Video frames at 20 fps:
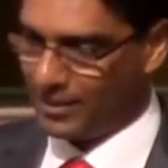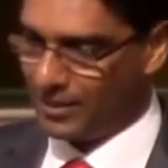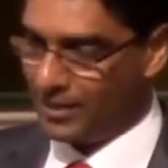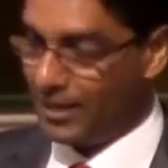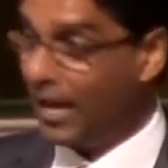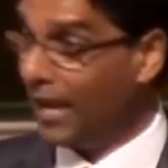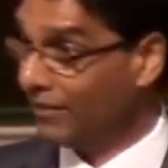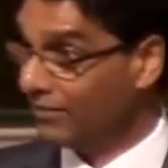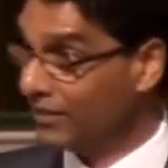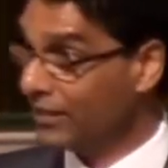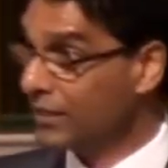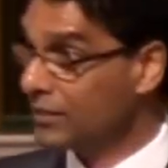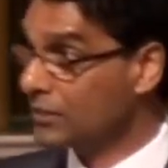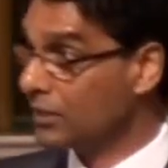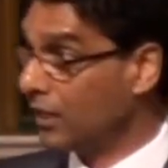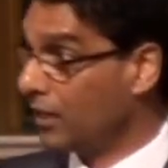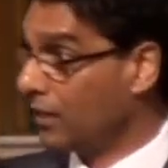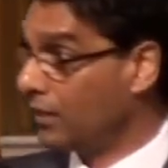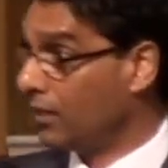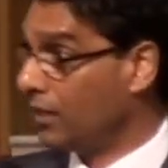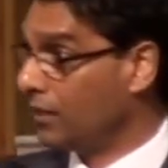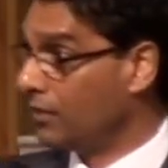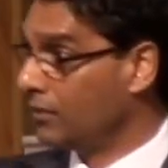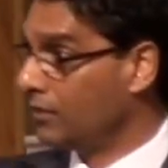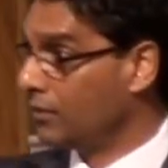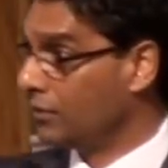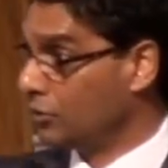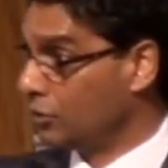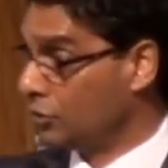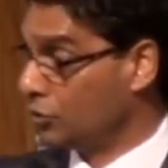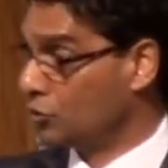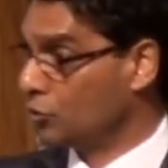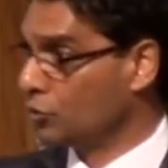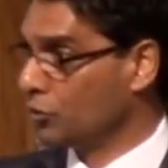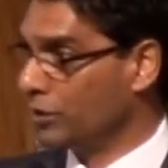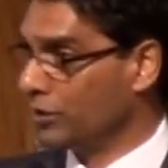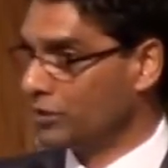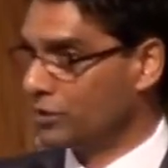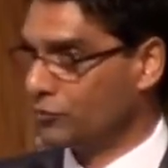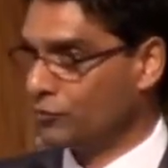And these are the
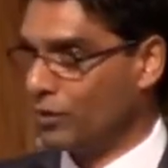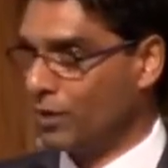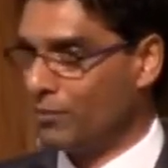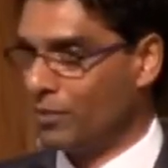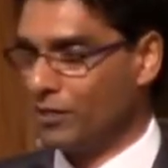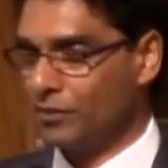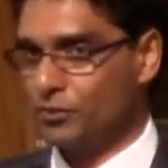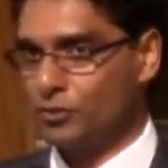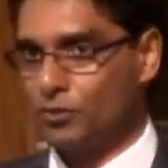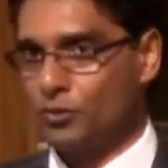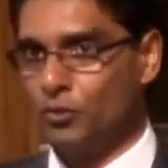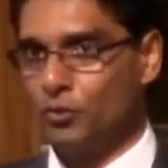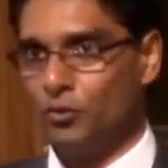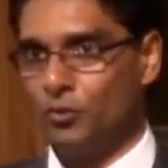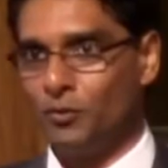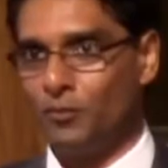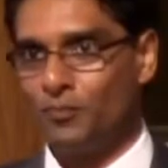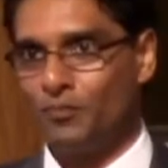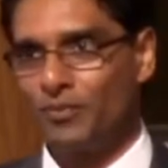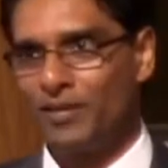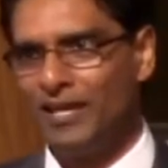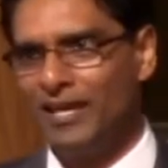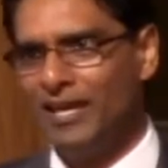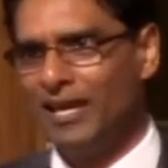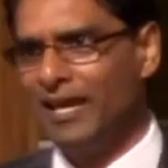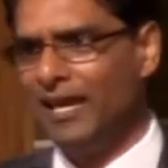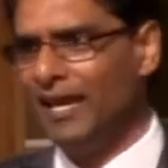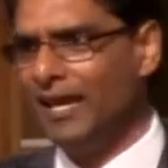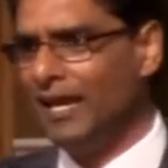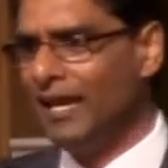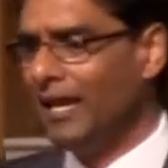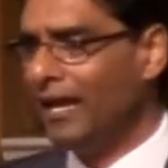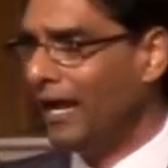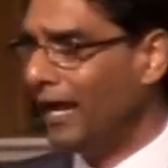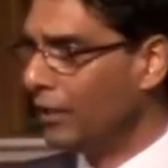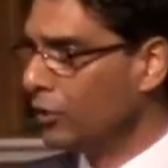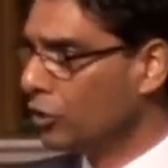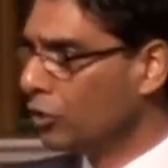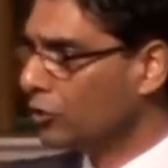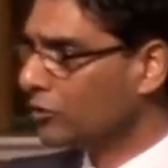students from our school.
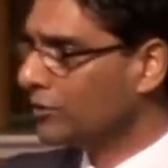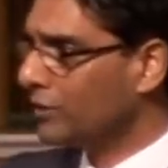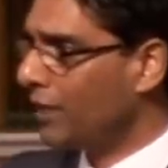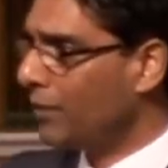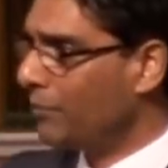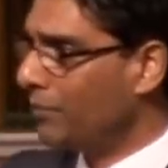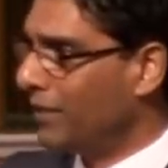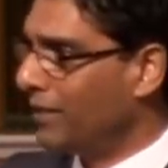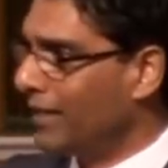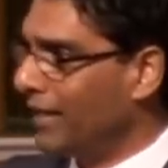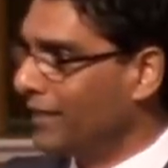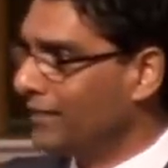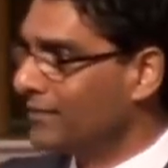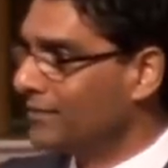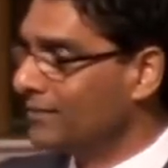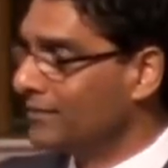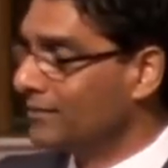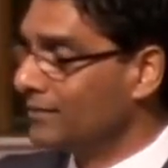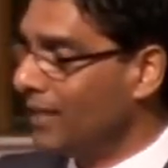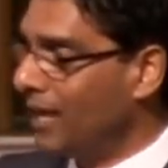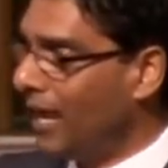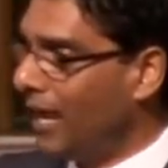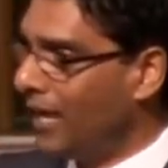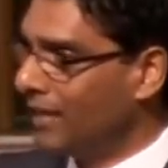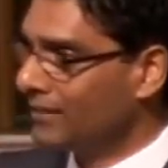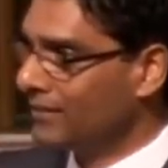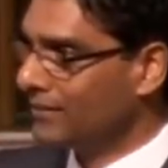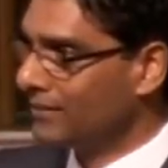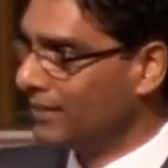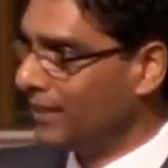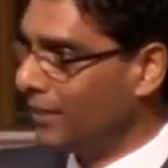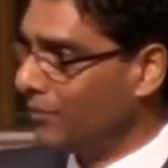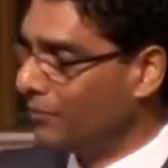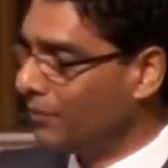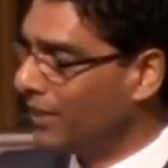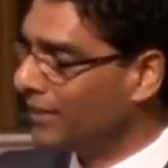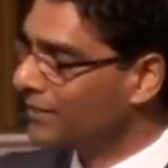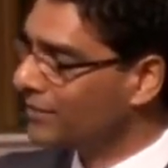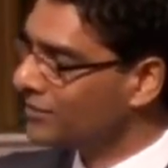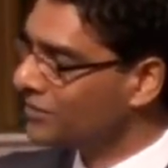I looked up and I asked them,
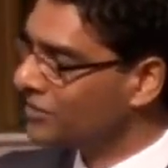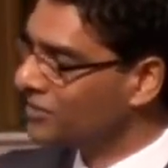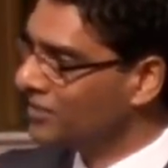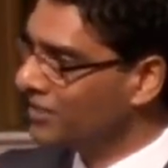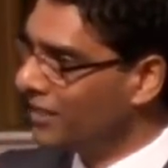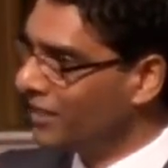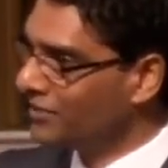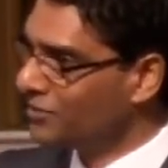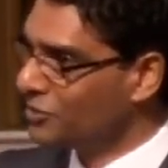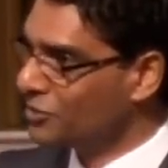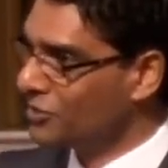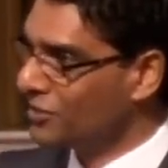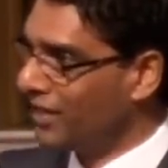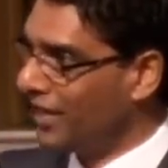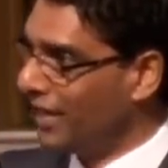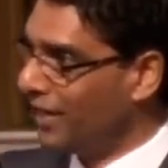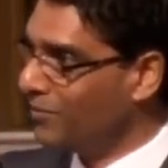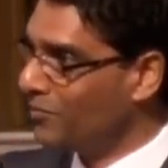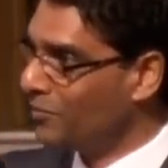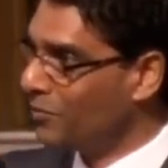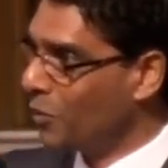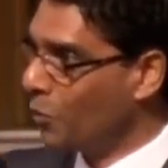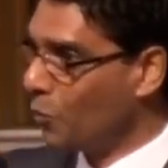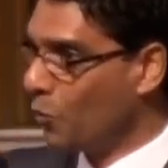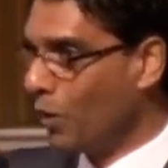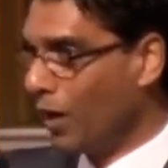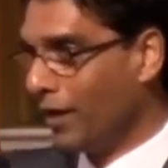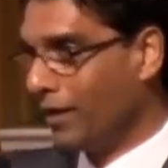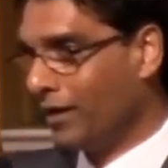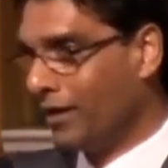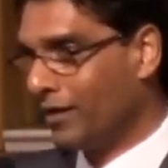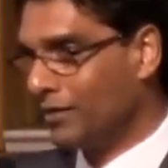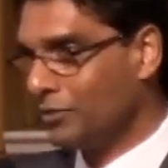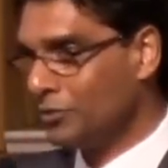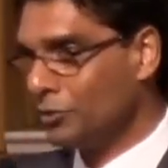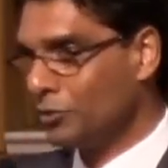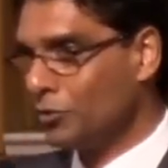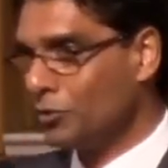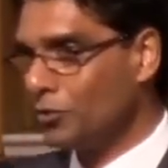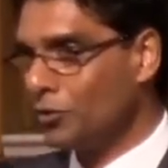"It is lunchtime, why aren't
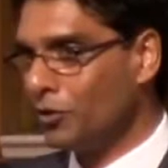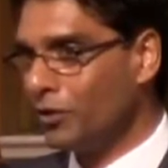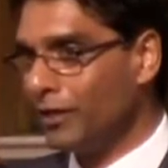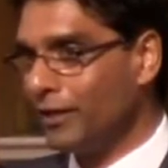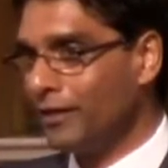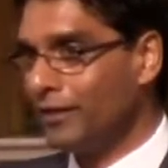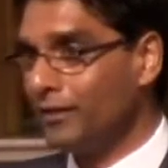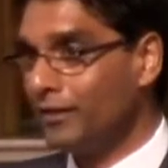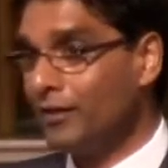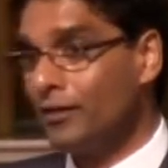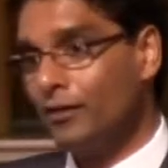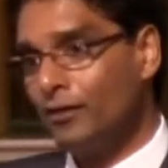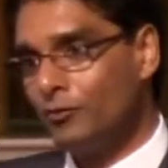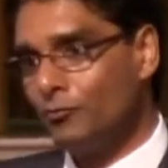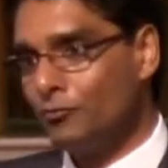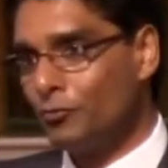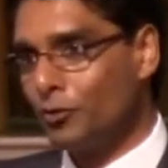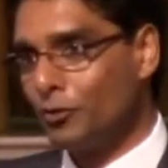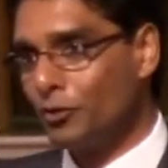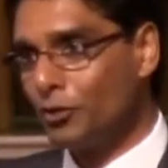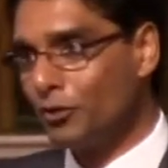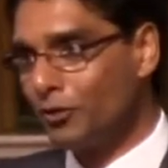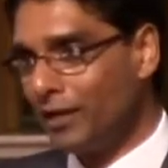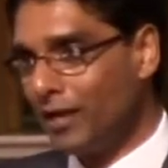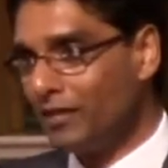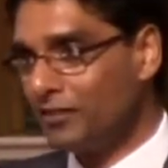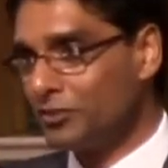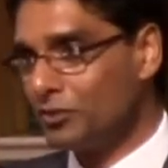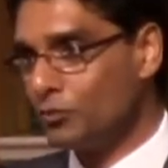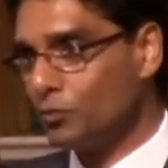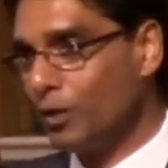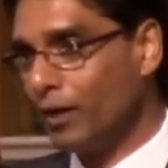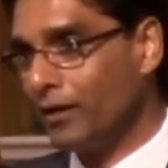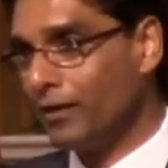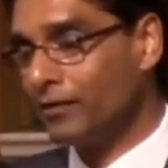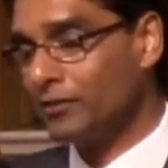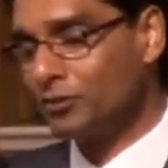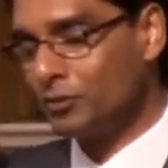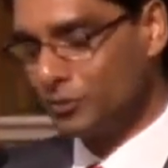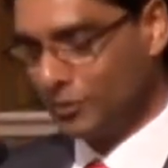you going for your lunch? Why
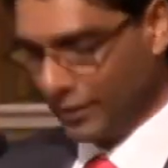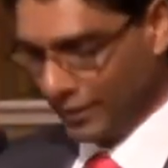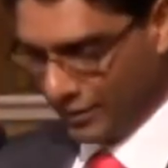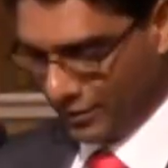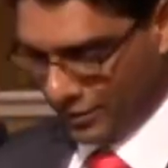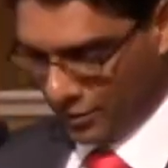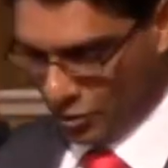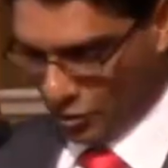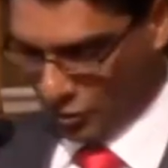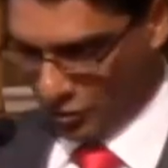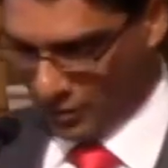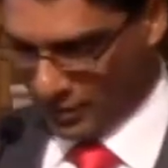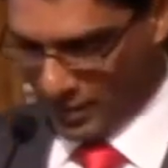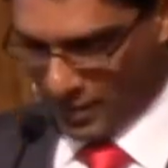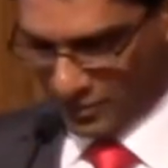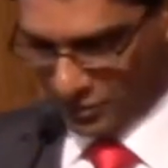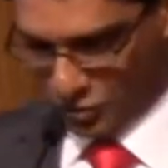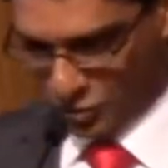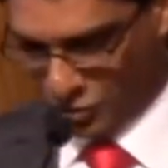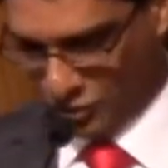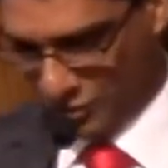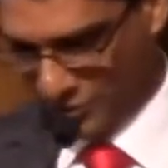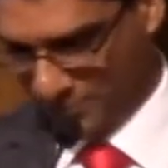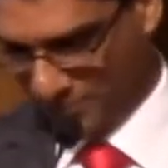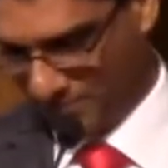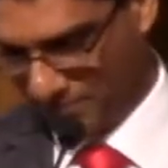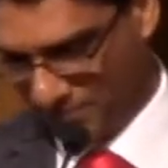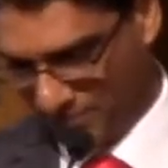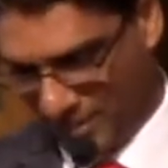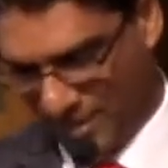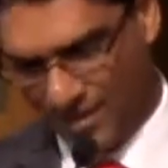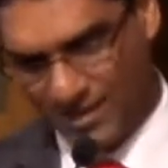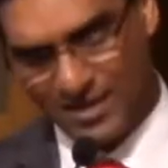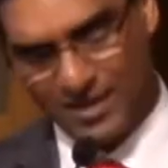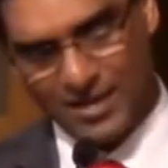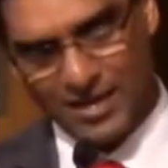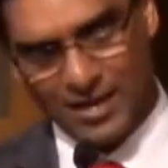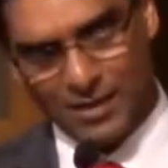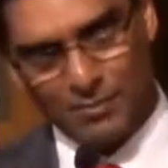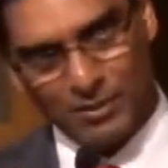aren't you taking your lunch?"
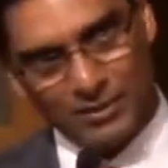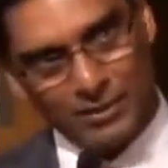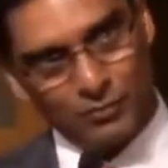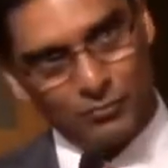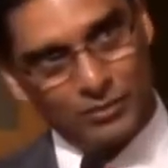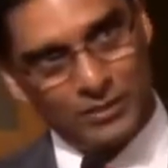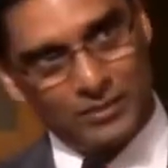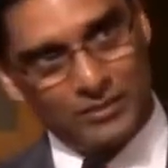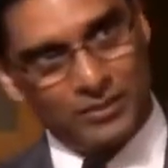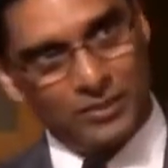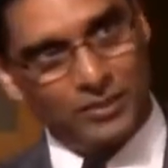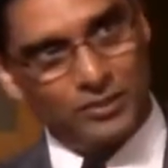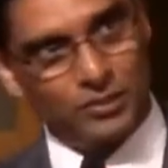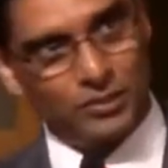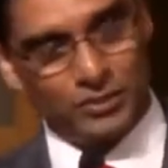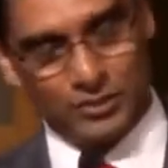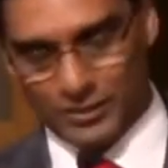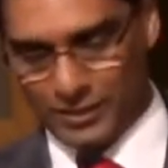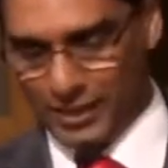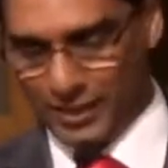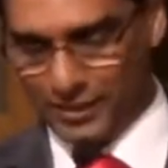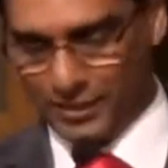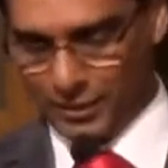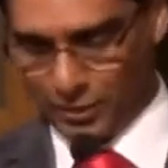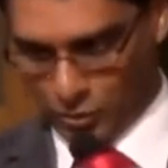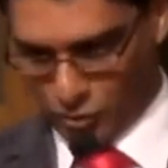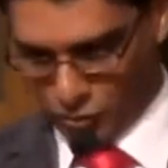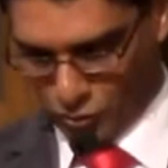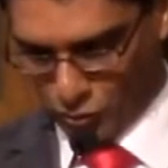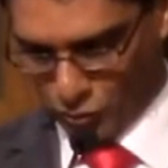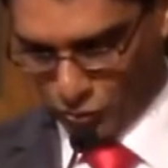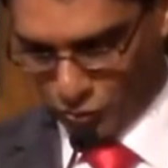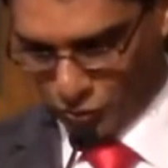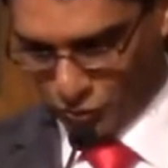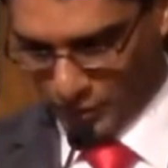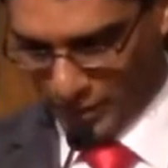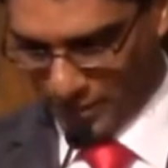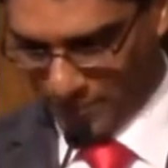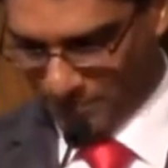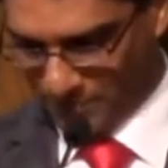But there was a teacher standing close to
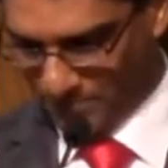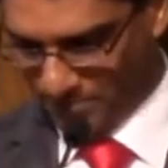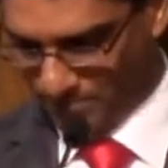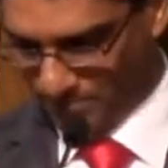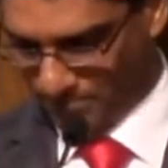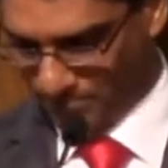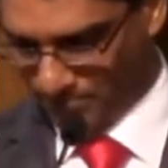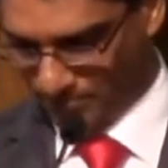them.